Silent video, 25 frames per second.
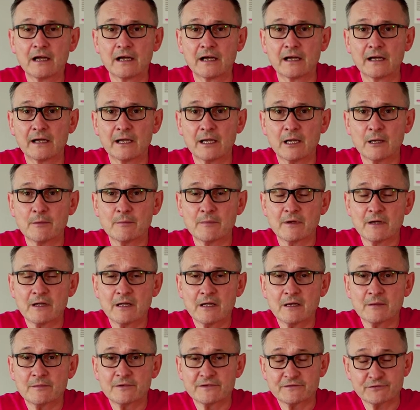
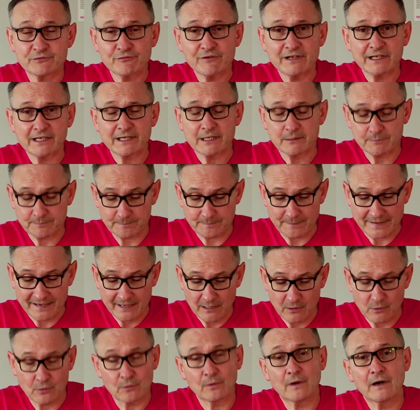But it's really
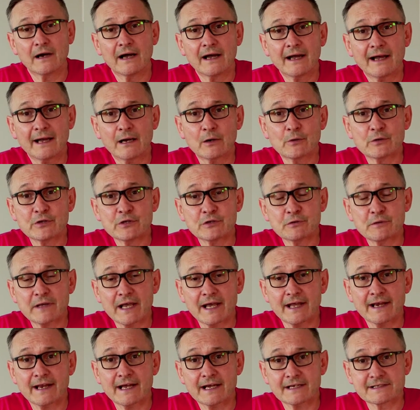about how you
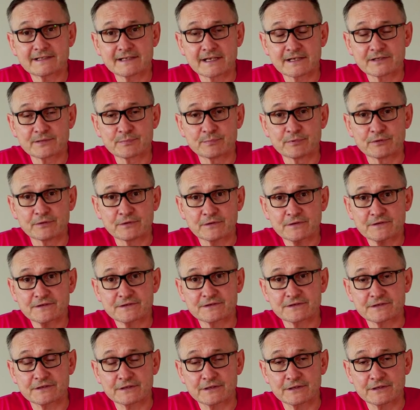can access books,